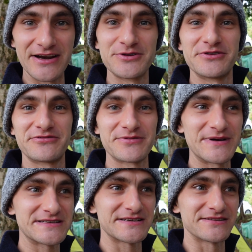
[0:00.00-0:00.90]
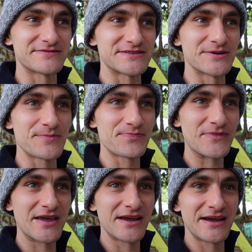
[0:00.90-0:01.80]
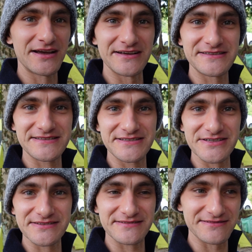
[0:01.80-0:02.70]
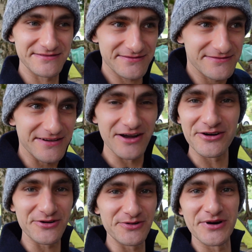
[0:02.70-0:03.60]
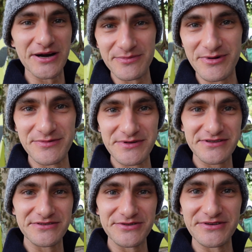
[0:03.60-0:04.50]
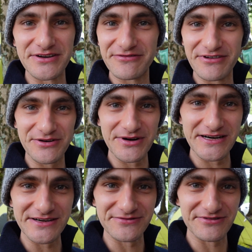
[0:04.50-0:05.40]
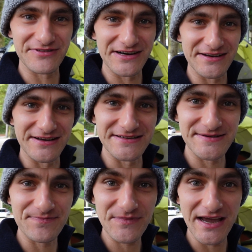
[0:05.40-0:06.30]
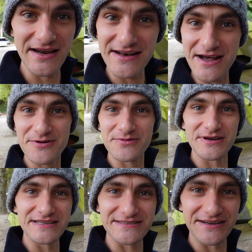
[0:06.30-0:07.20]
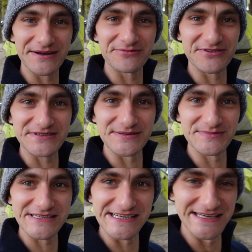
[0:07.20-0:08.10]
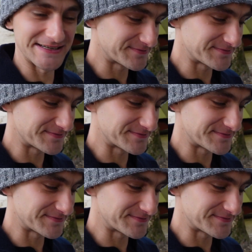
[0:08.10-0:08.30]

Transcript: do it for myself, so it's just a great moment to invigorate and revitalize. And now it's time for some tea.